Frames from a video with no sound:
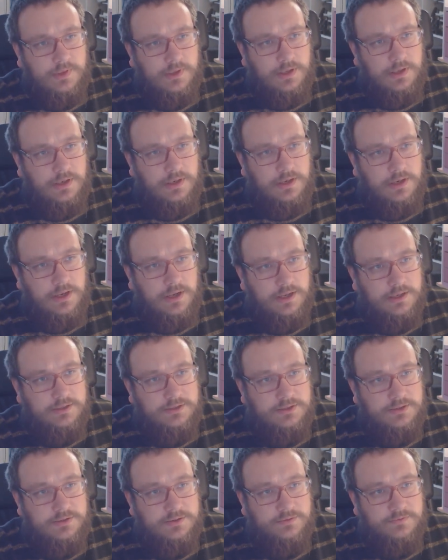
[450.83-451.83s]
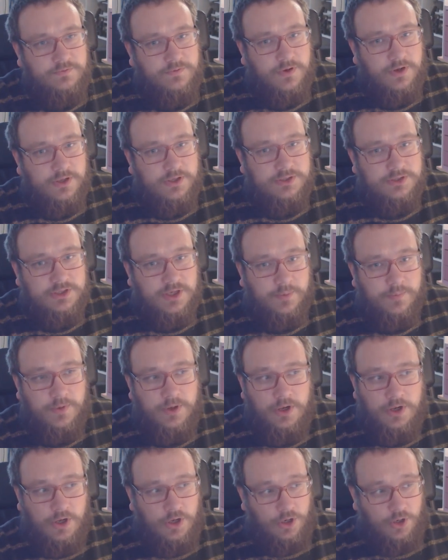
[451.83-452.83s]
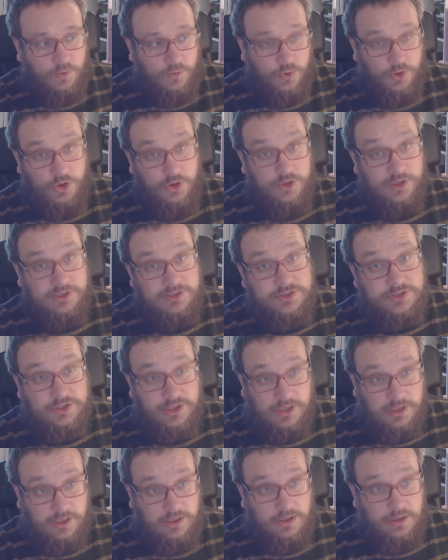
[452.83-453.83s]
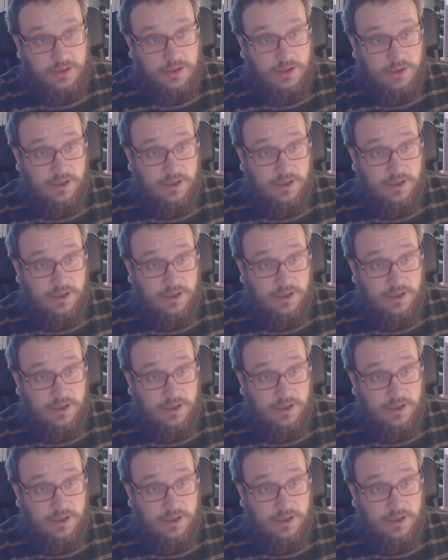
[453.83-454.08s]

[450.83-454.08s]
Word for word: Let's fire this up. What you're going to see